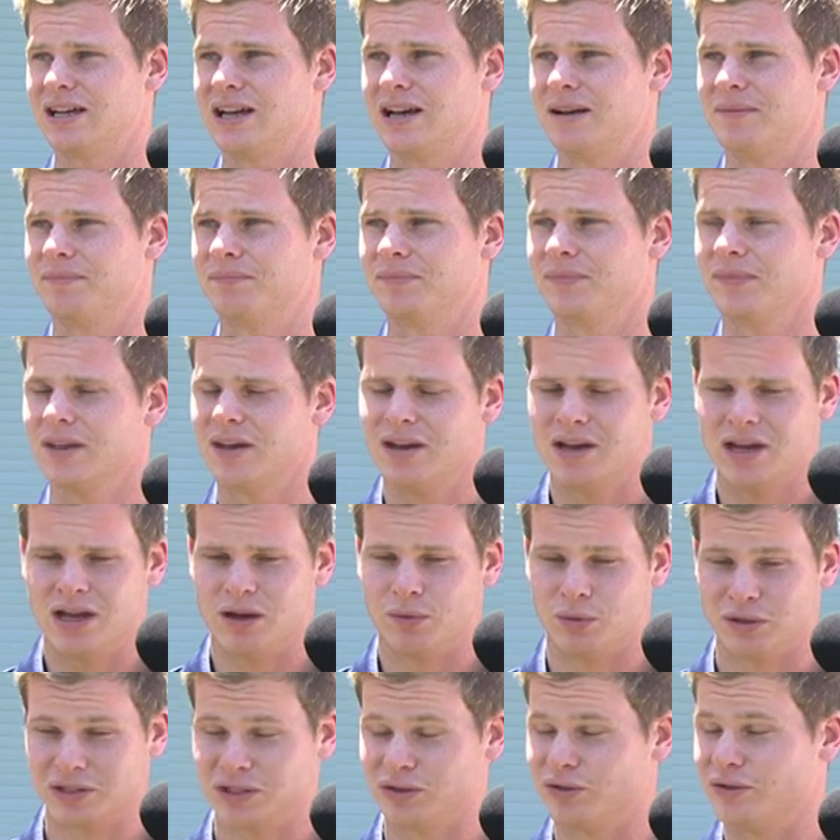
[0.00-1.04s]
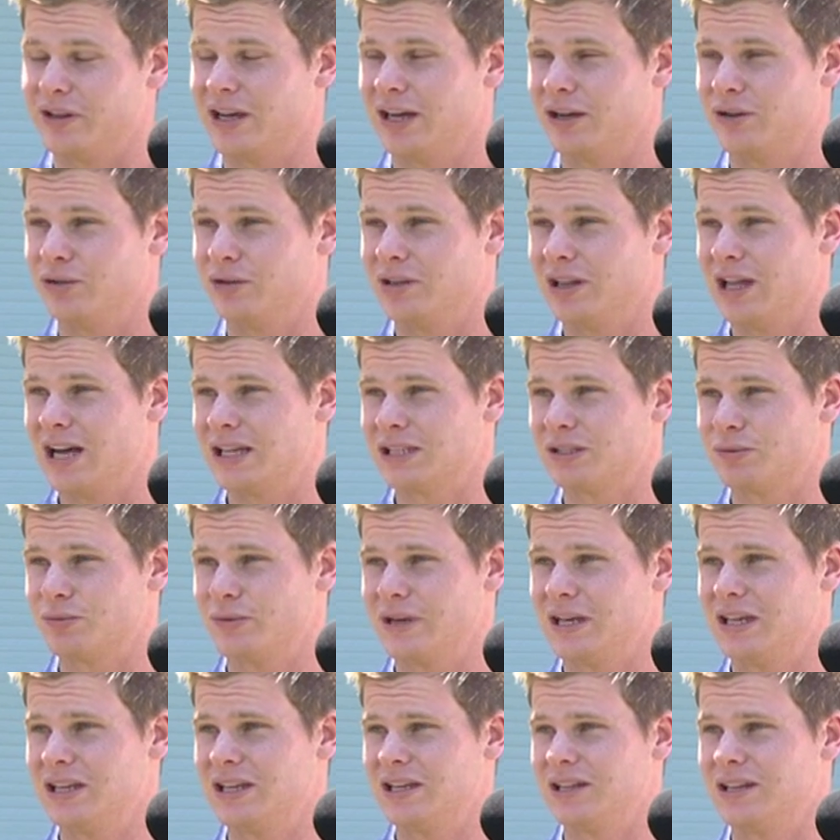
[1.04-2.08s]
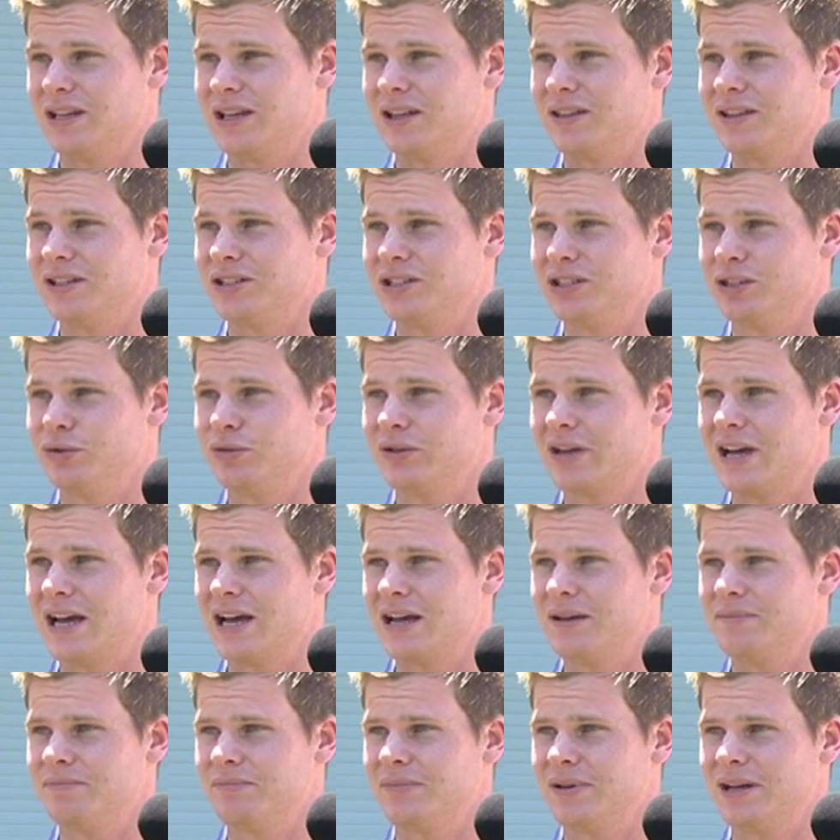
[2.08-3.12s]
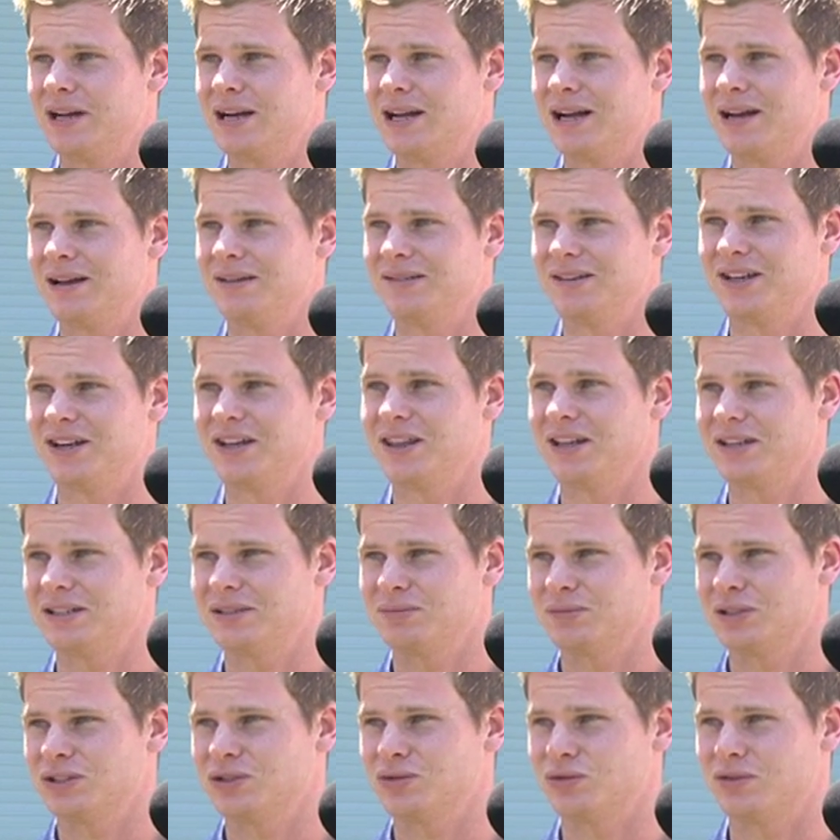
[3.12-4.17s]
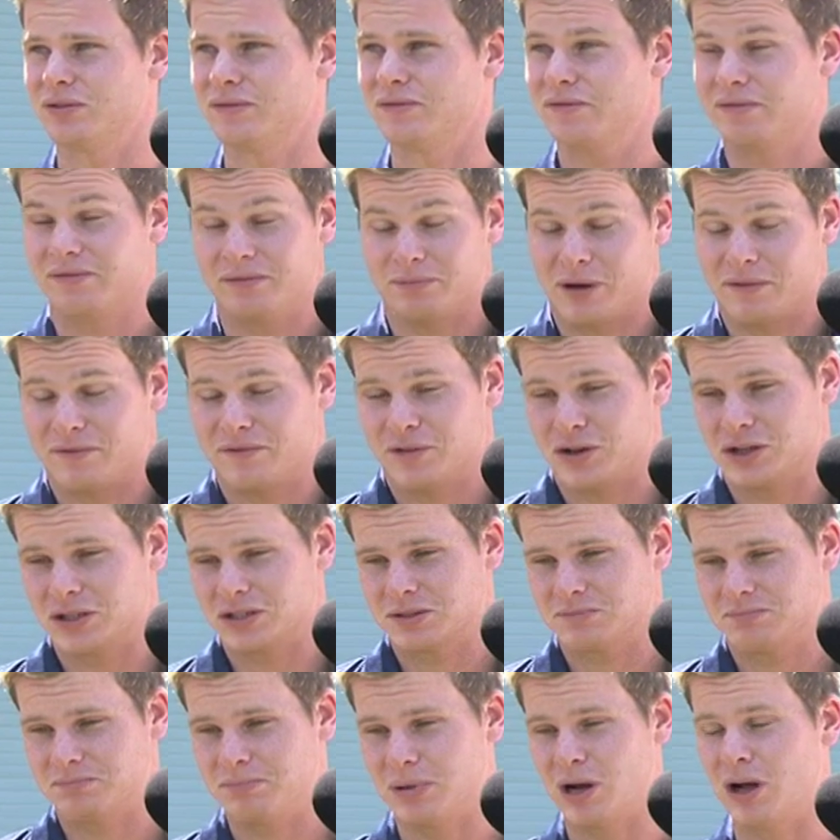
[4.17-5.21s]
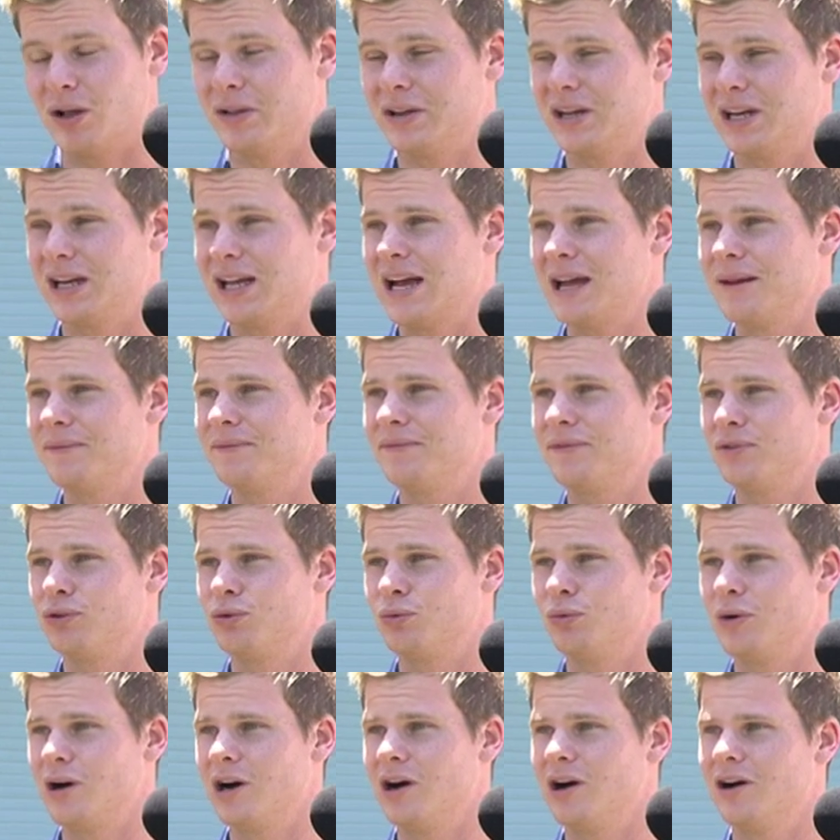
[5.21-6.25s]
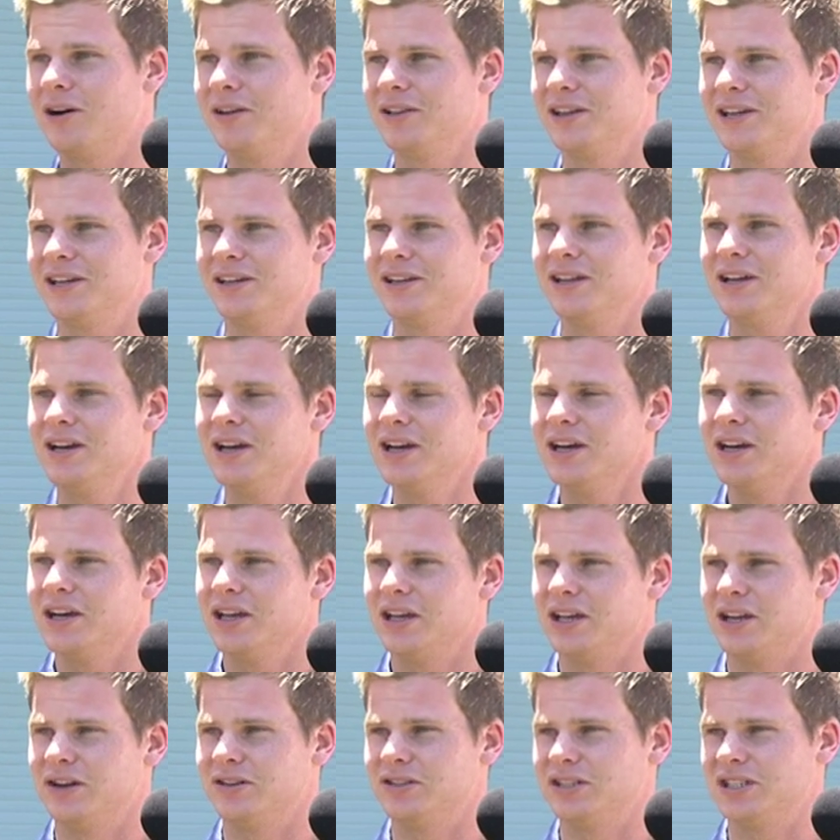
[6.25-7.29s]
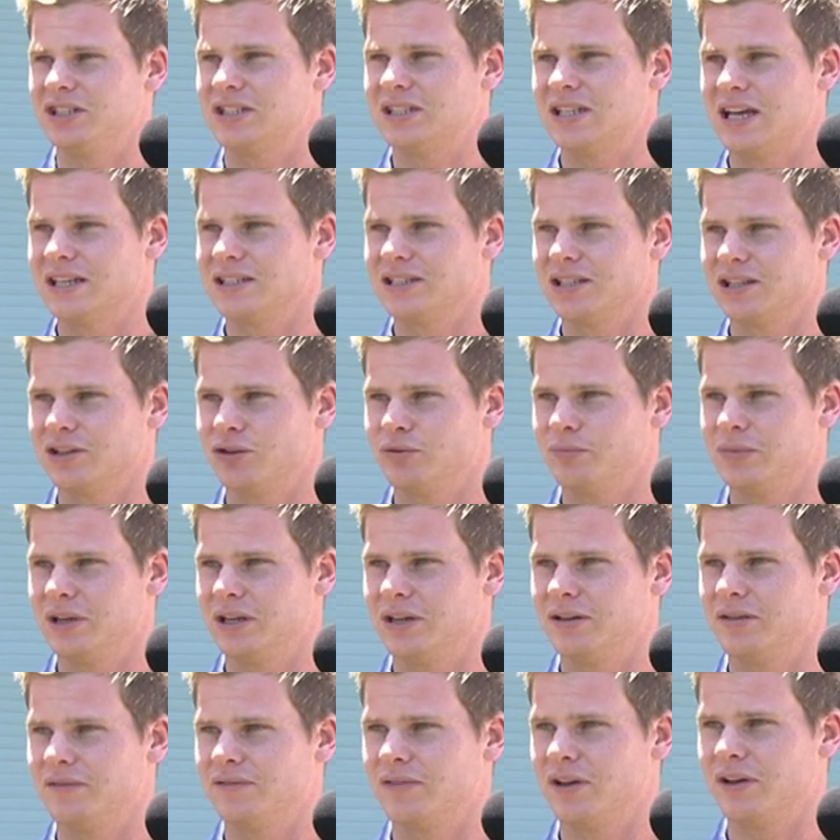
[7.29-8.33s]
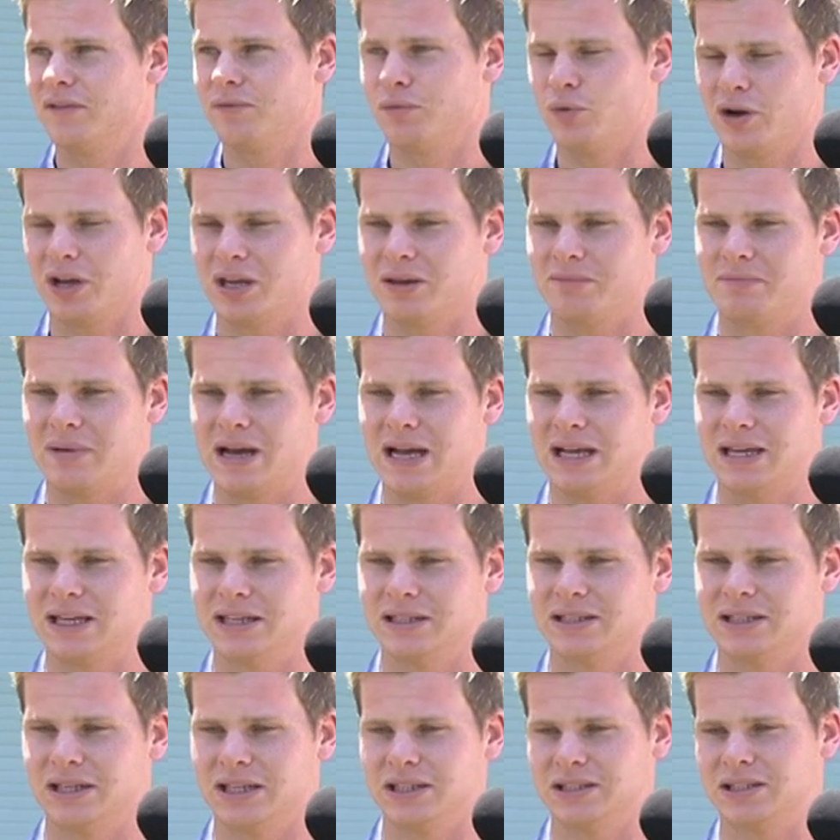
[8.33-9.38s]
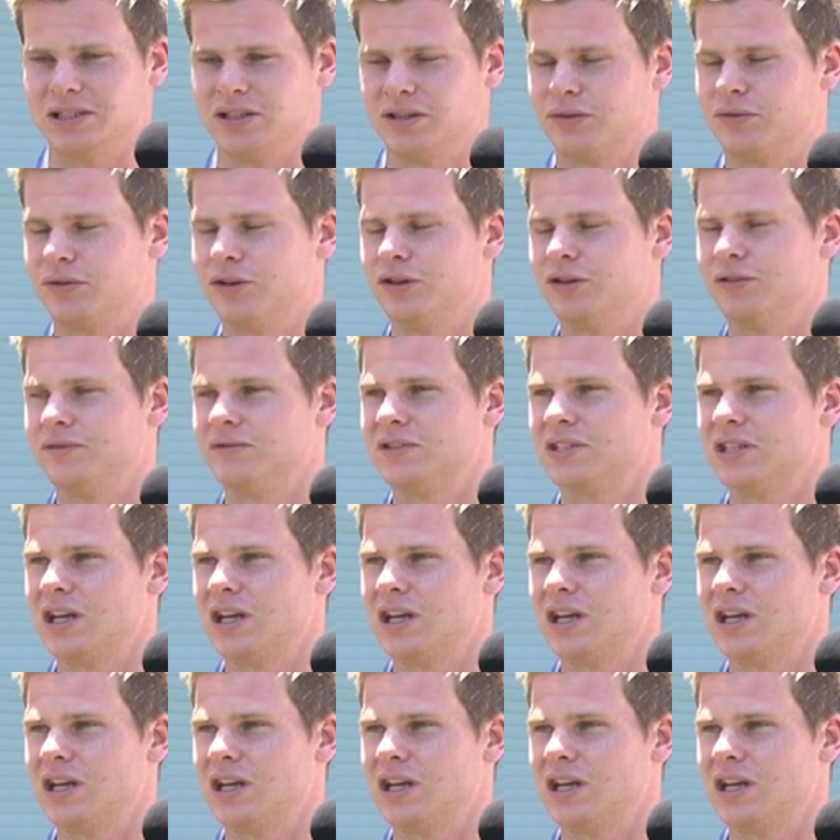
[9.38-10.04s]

Um, it wasn't all that good last week in, in the Shield game, but, uh, you know, that's my sort of my first bowl in a game for a while and, you know, it just takes a little bit of, of working back in, into the groove.